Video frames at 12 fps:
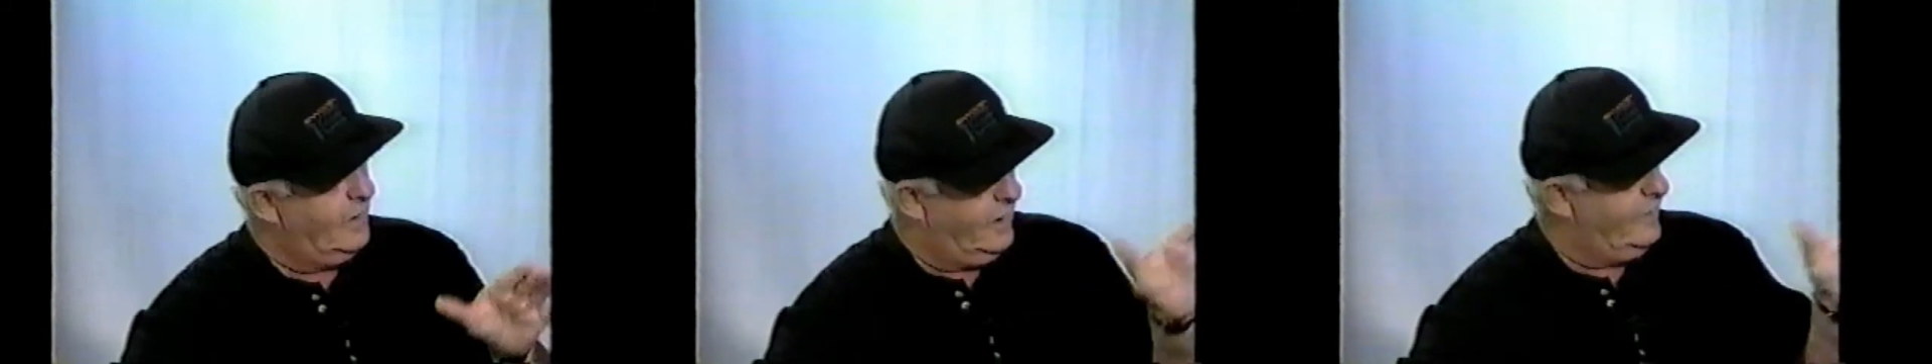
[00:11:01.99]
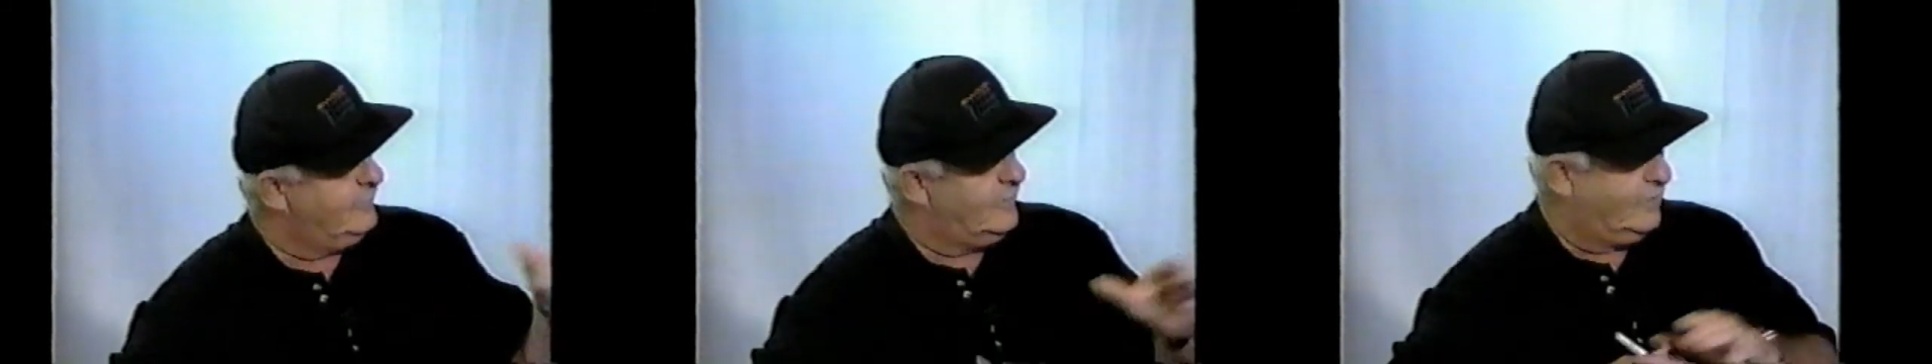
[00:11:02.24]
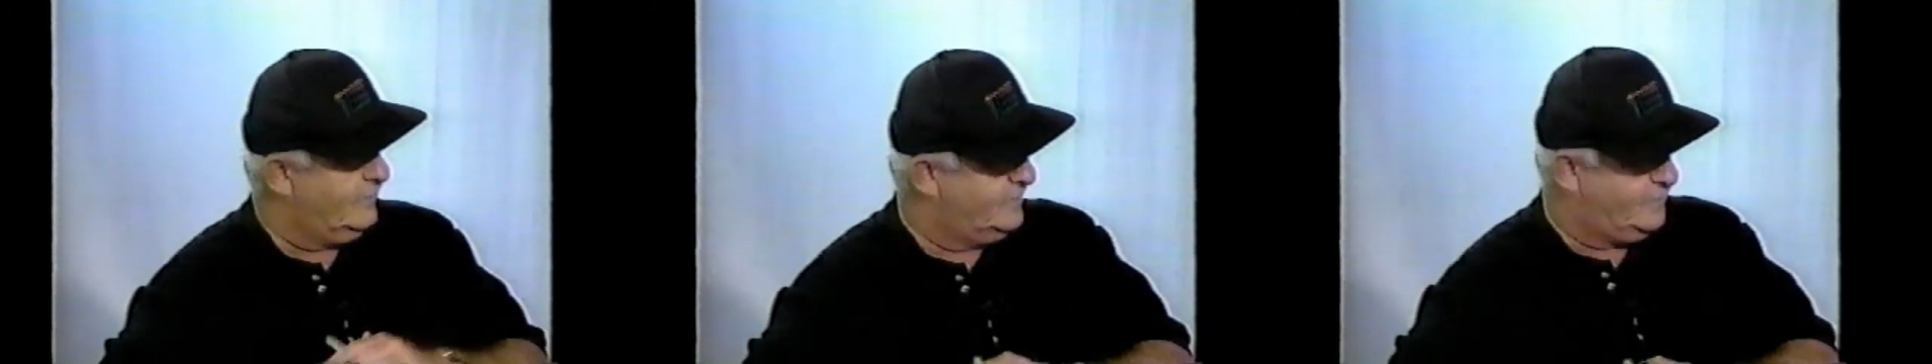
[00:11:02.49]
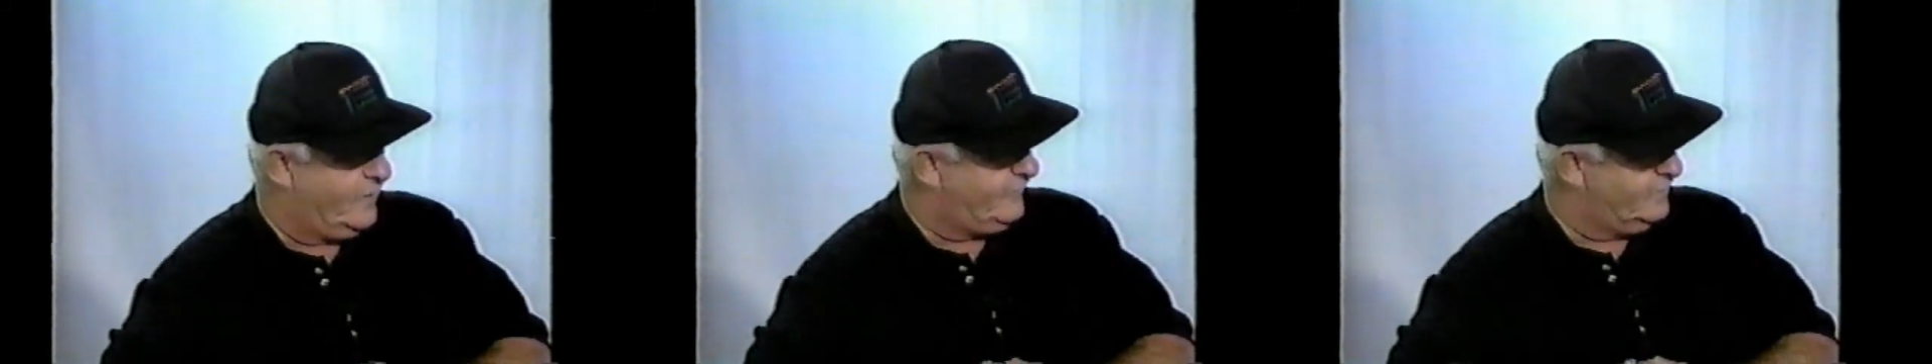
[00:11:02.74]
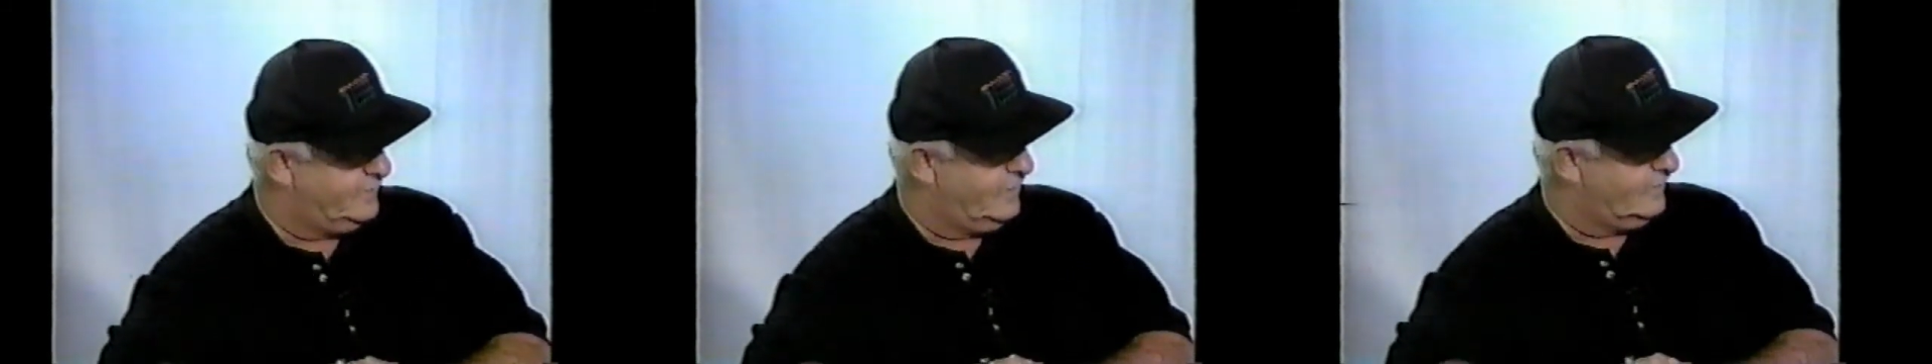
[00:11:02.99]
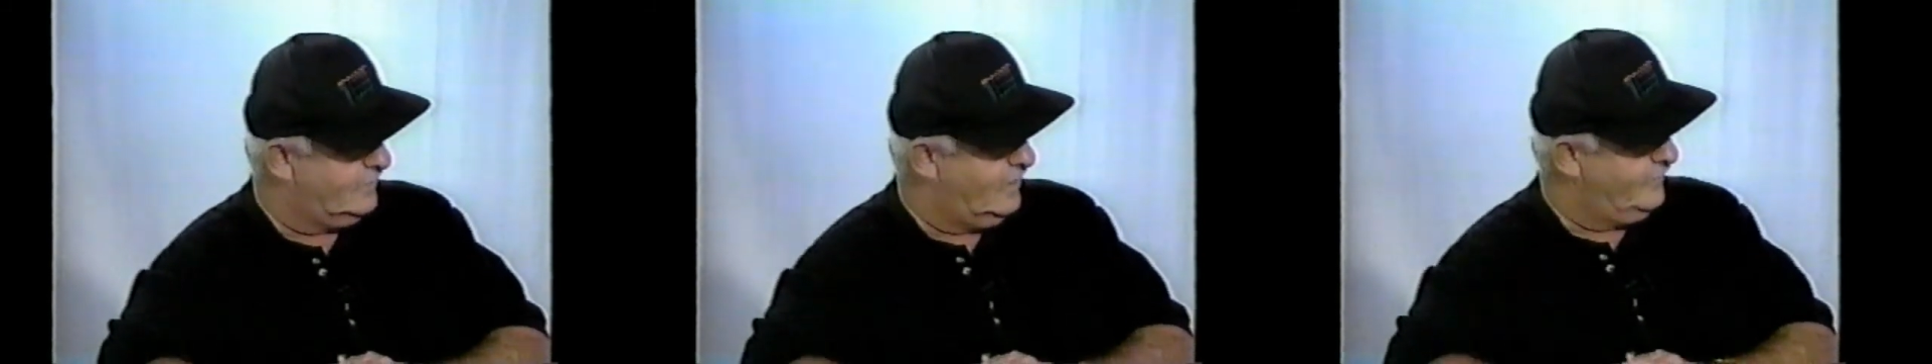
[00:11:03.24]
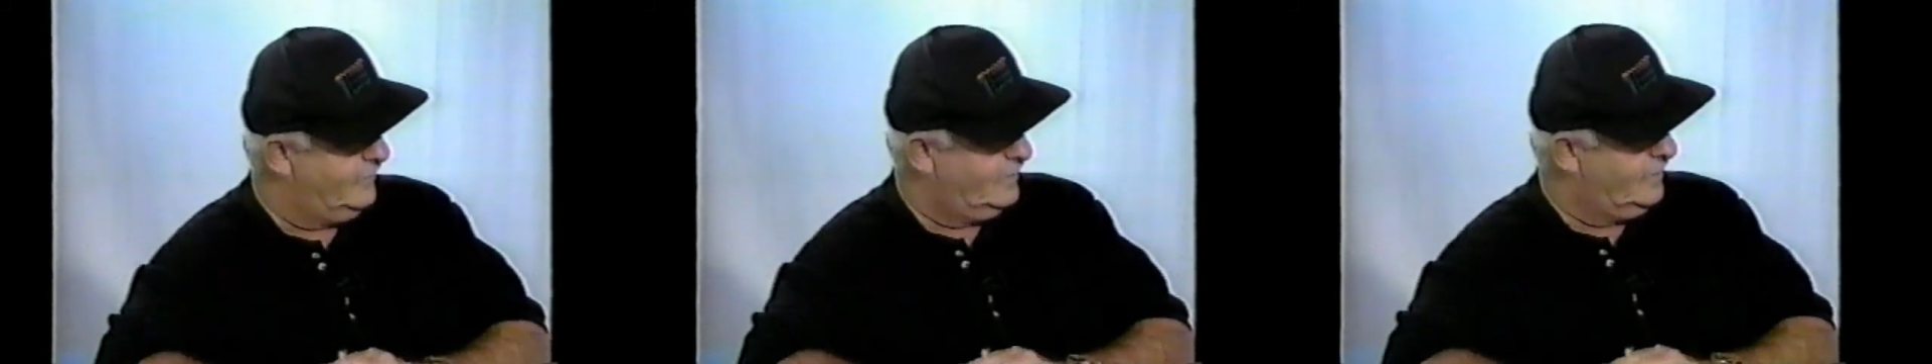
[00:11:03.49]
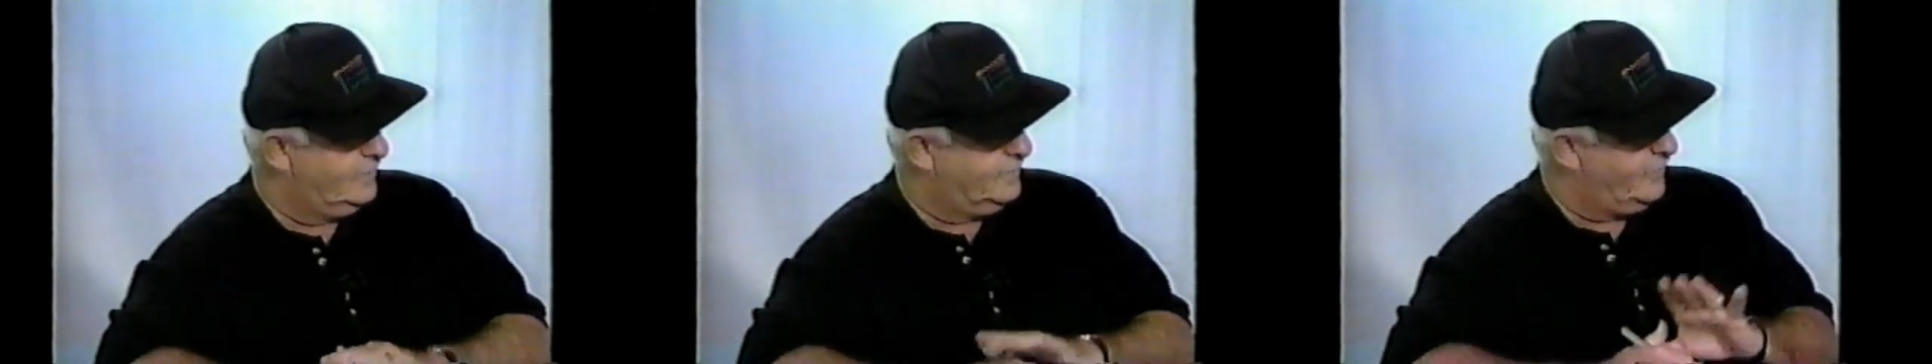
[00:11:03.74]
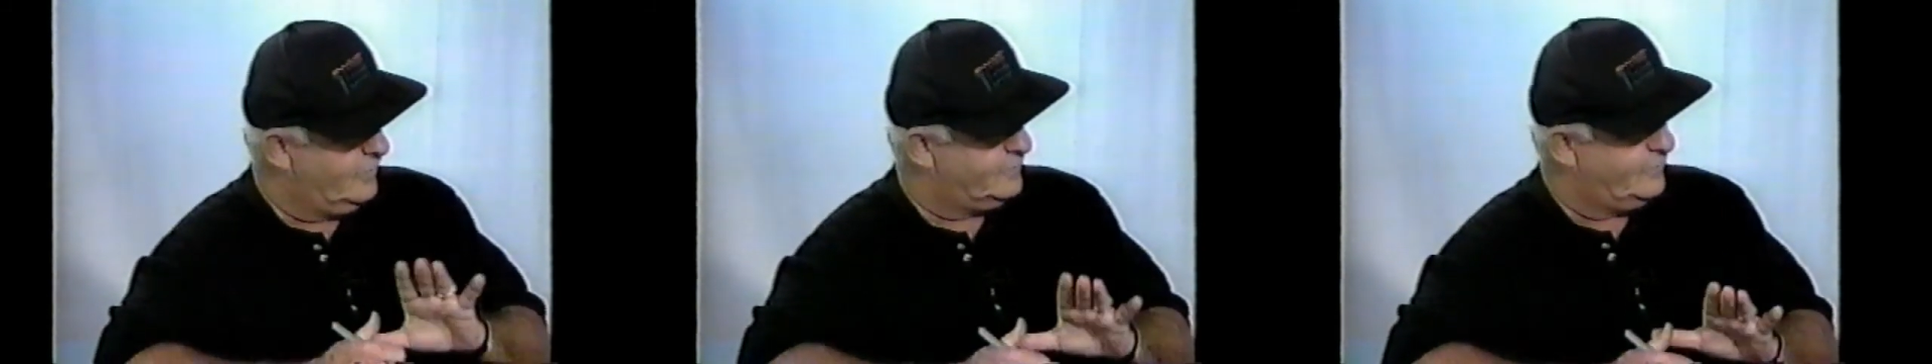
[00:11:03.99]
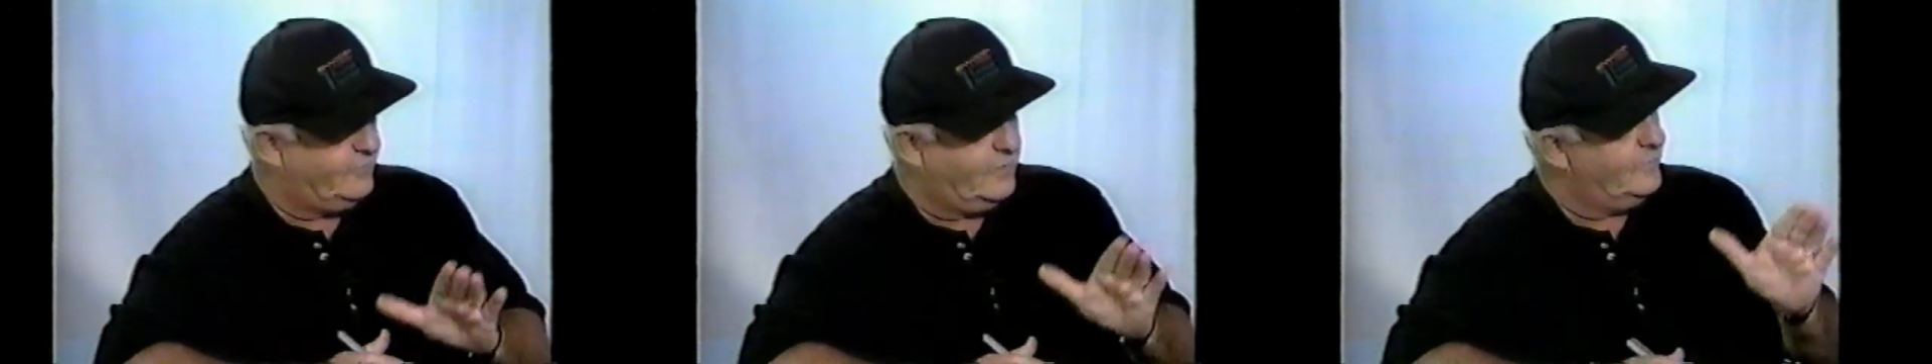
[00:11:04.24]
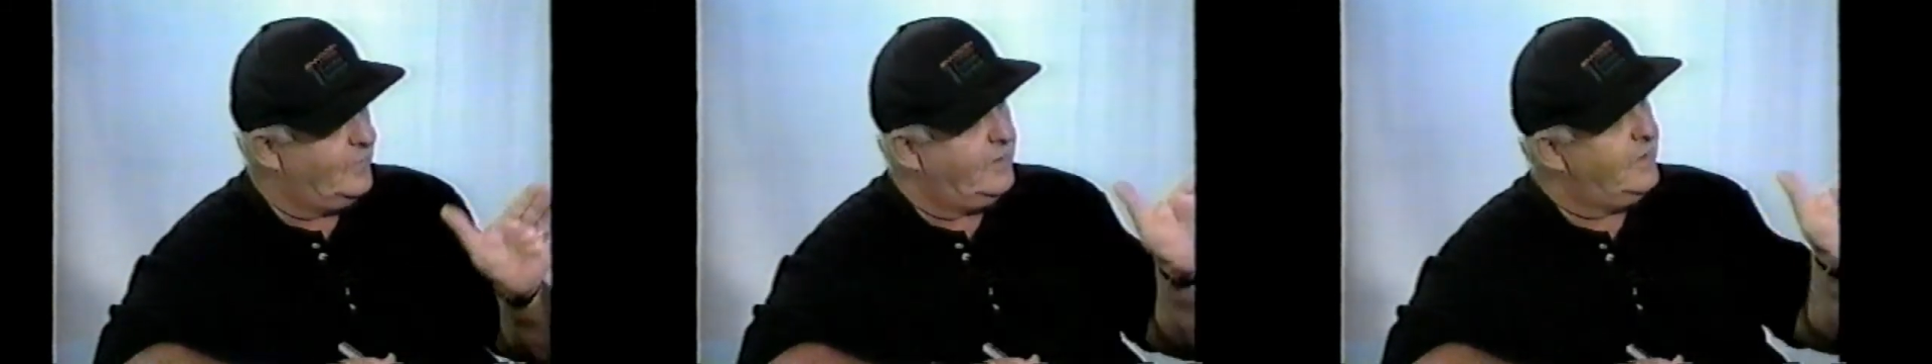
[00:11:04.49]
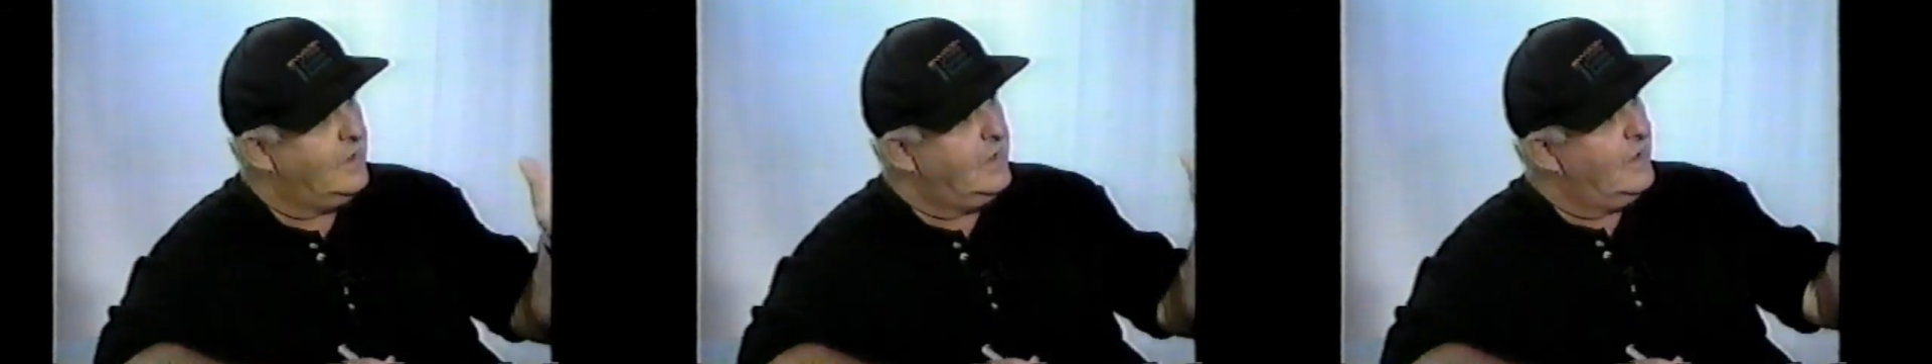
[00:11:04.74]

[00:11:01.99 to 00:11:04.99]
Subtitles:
I have great respect for Gene Clump. He's a personal friend of mine.